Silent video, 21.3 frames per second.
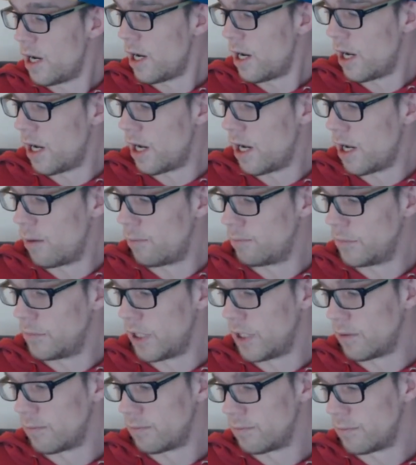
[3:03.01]

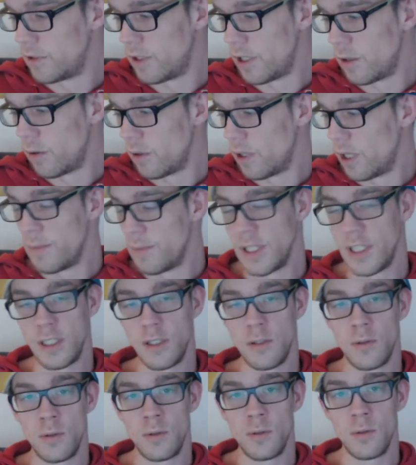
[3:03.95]
Yeah, you know, limited
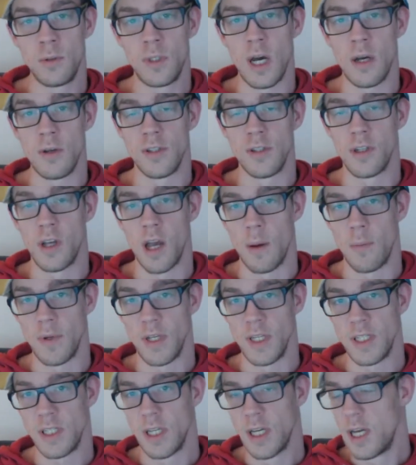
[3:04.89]
to 2,000
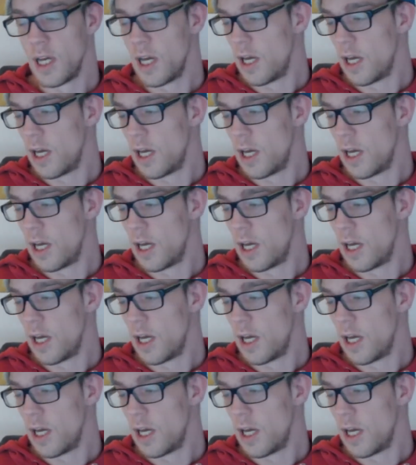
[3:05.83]
copies.